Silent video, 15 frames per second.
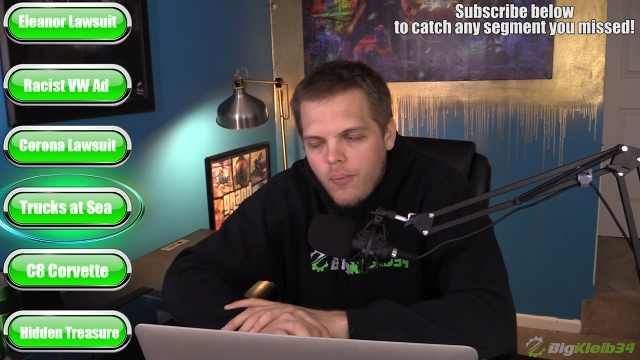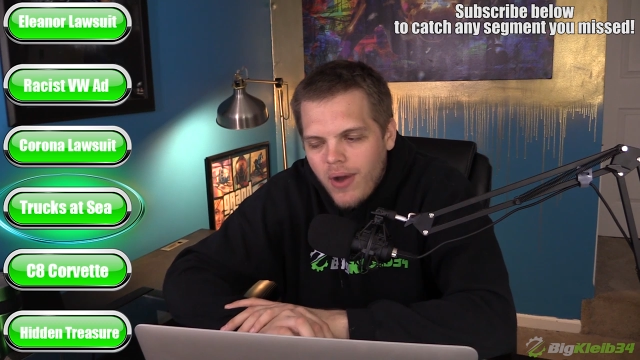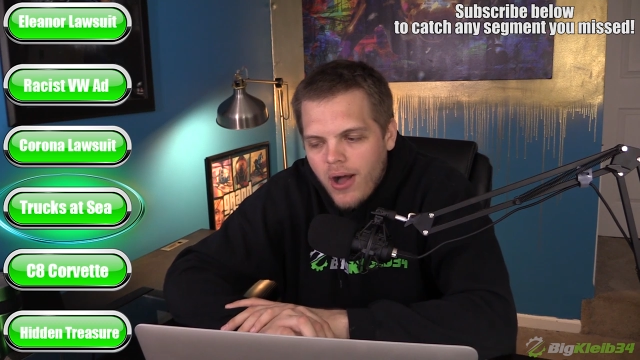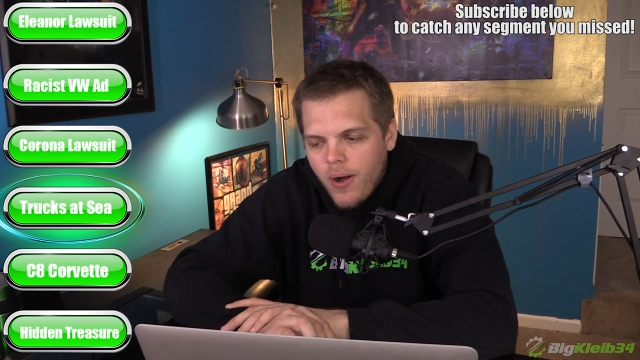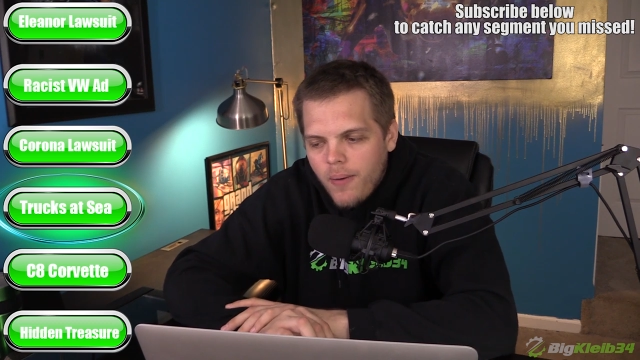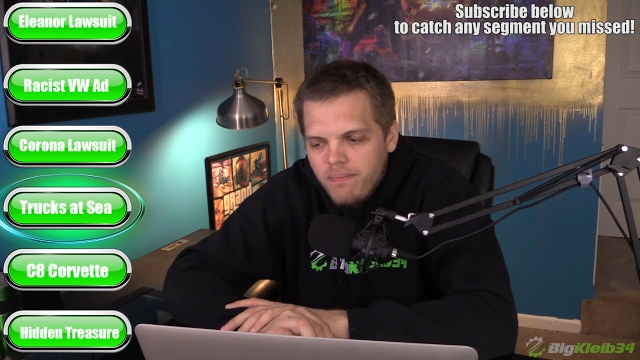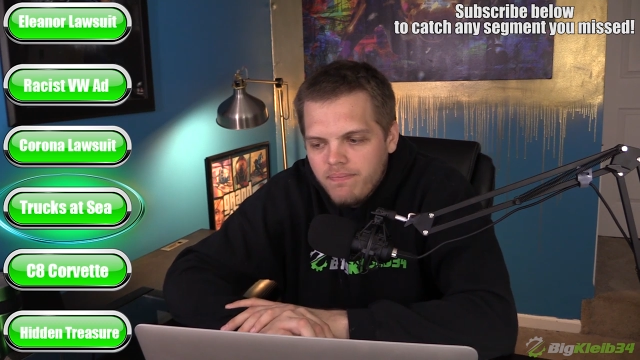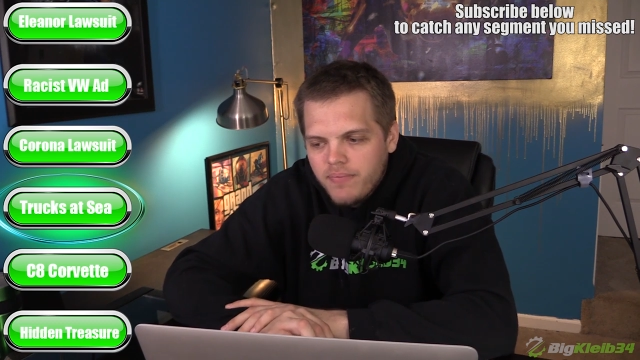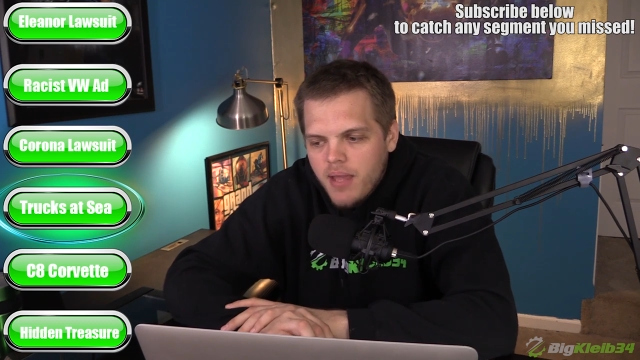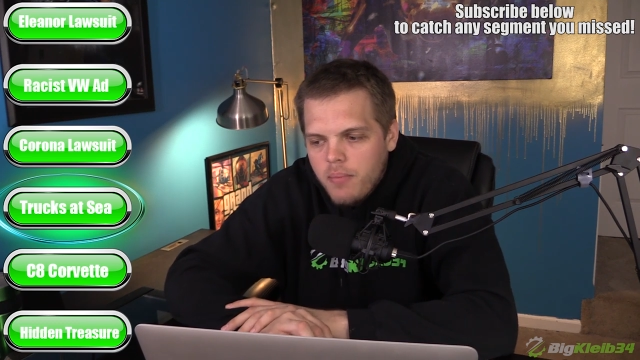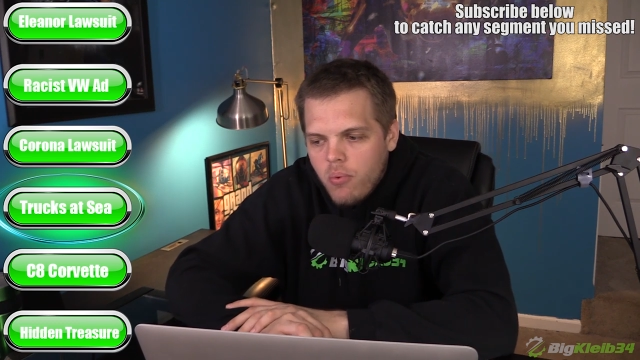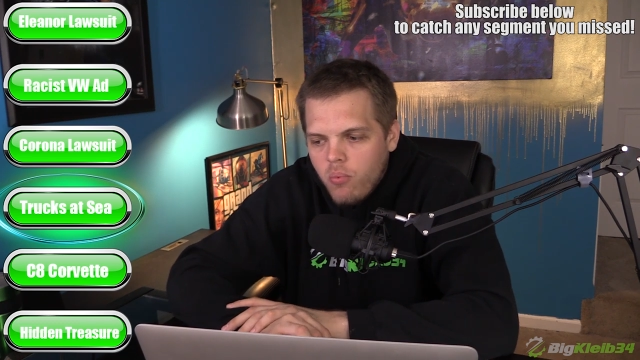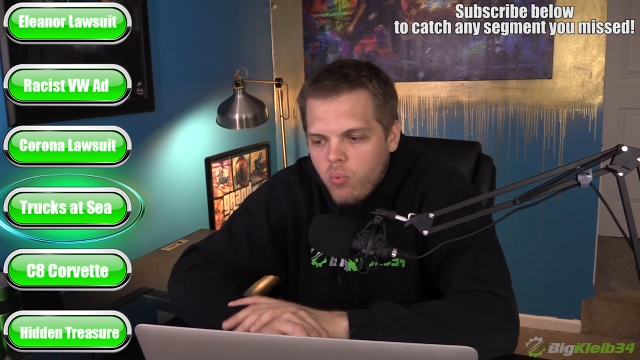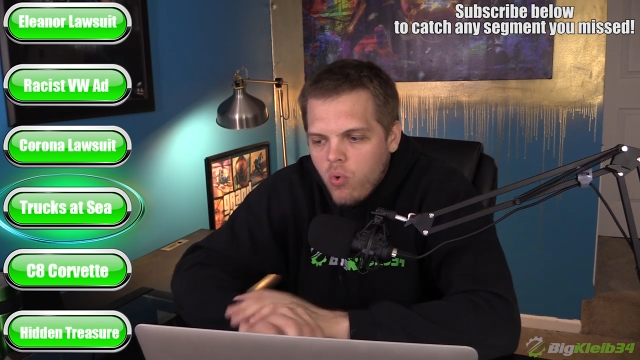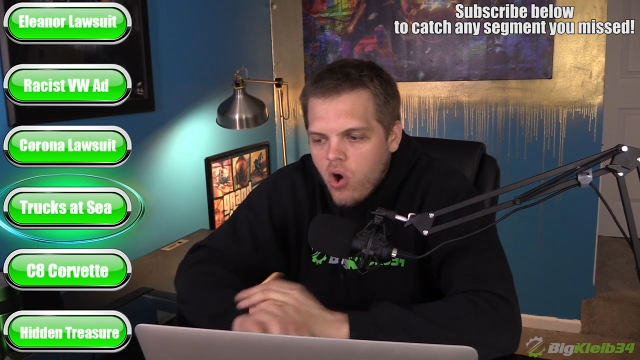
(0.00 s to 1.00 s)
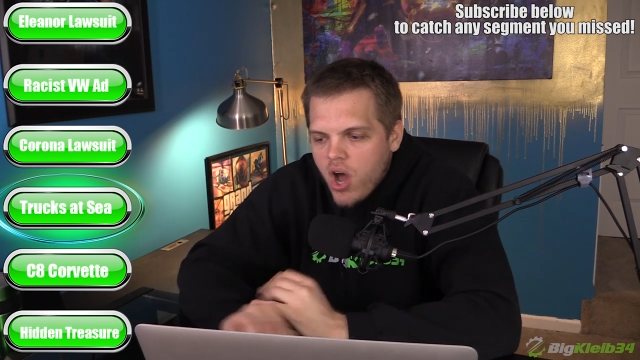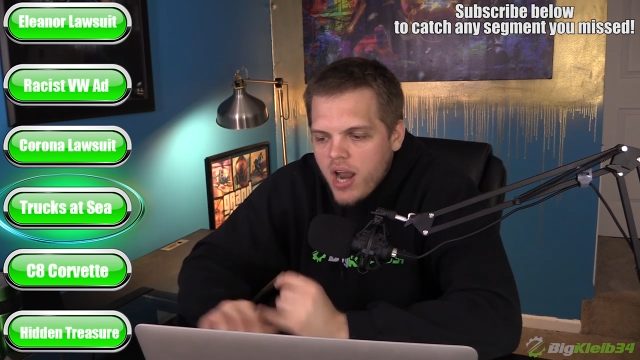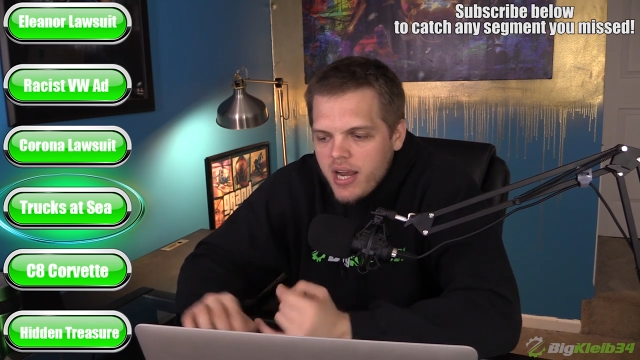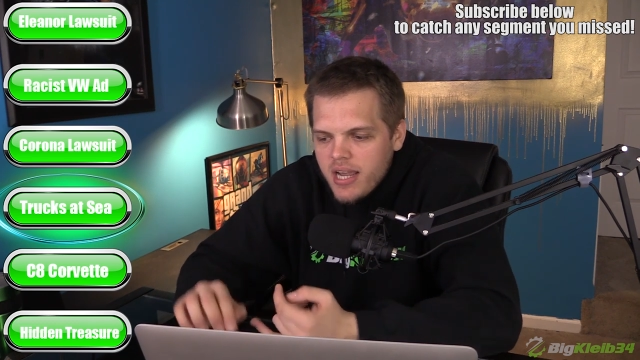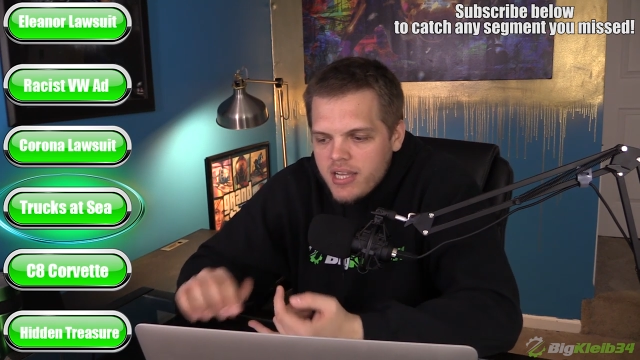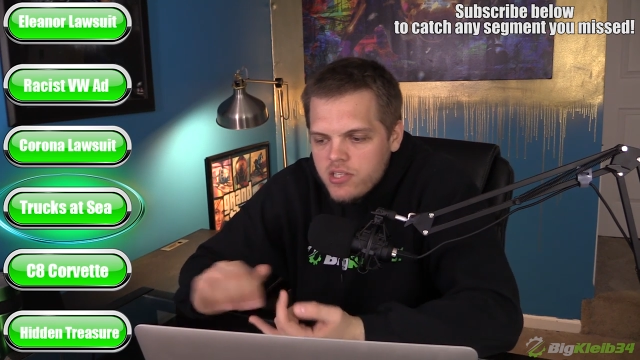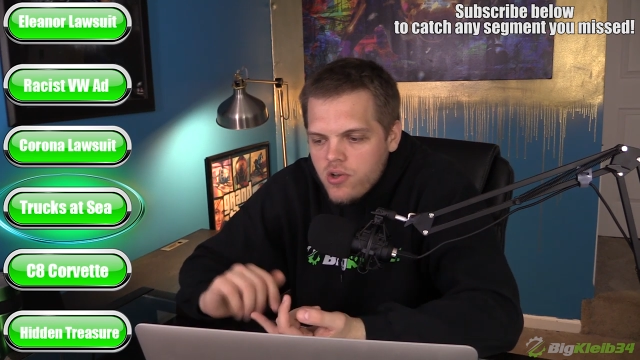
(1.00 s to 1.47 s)
Well, number
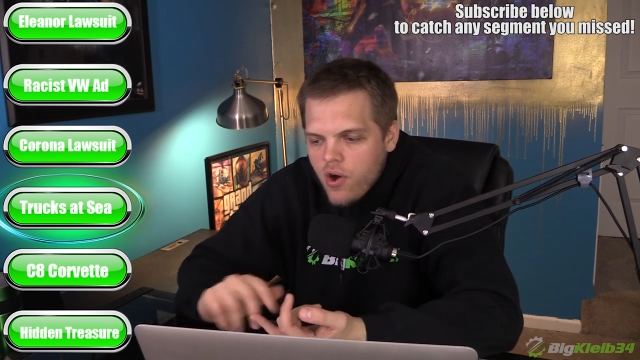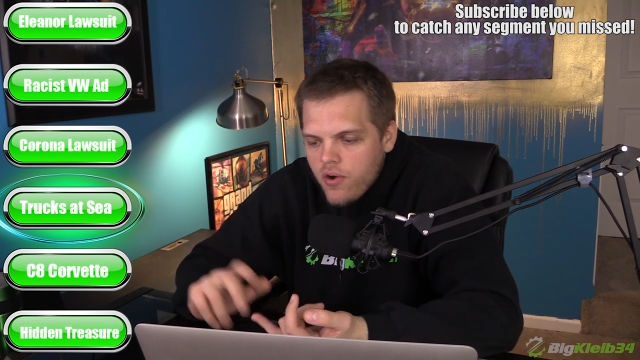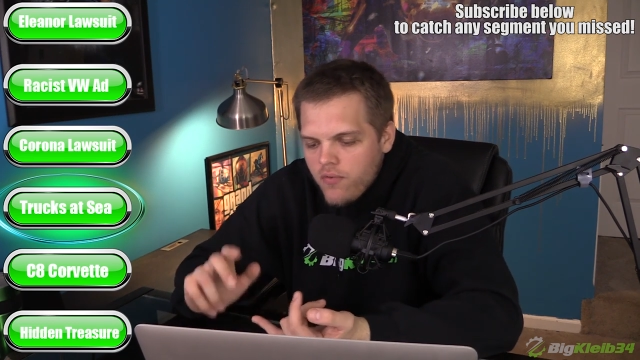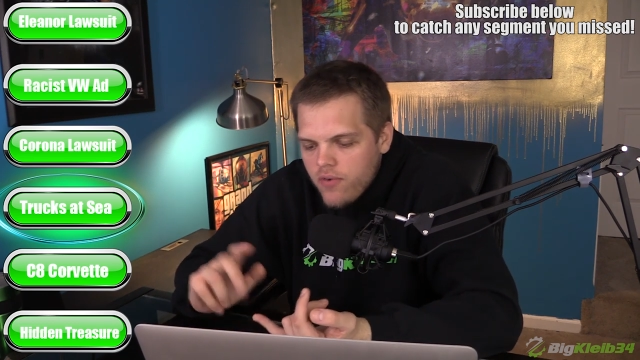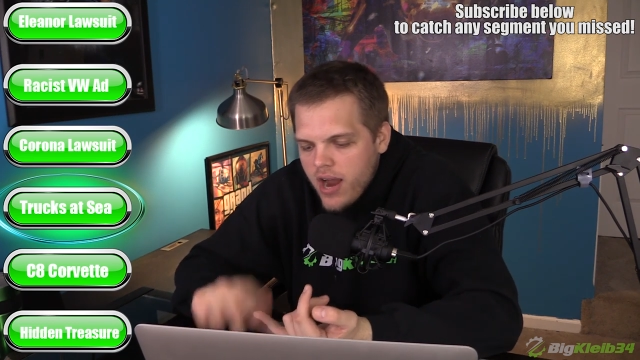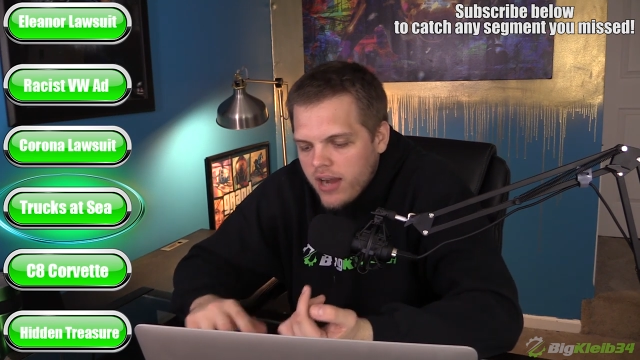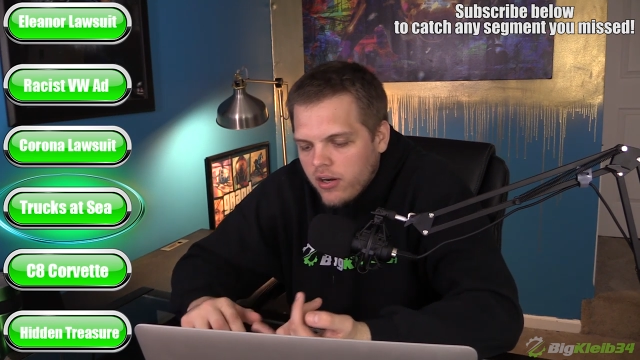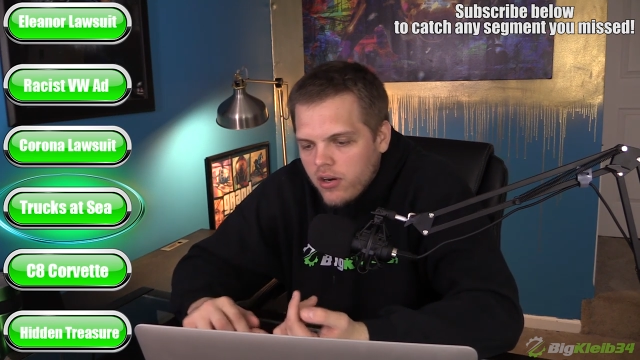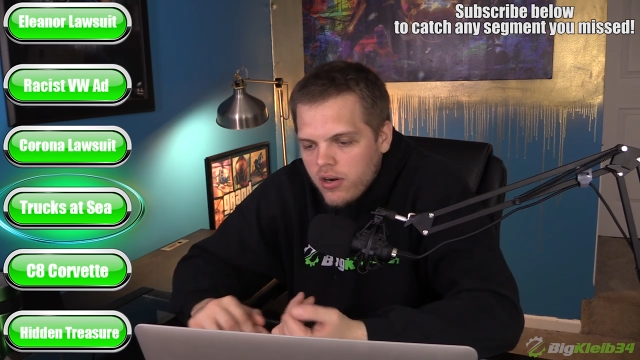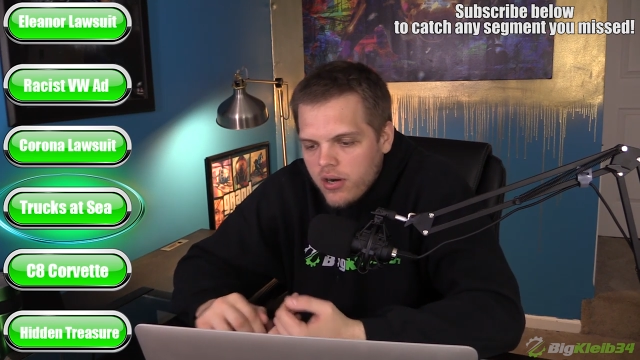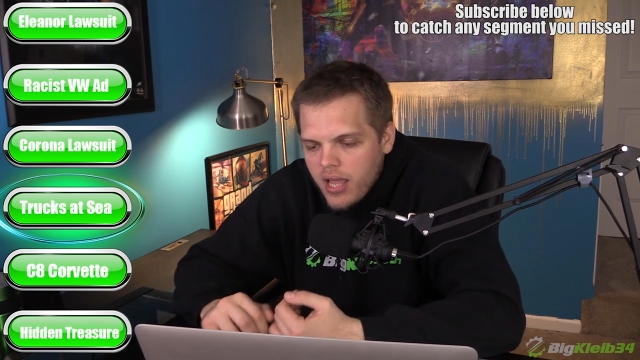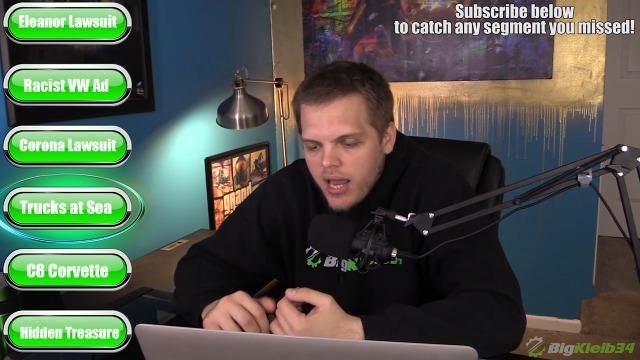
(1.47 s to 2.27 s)
one, it's on record,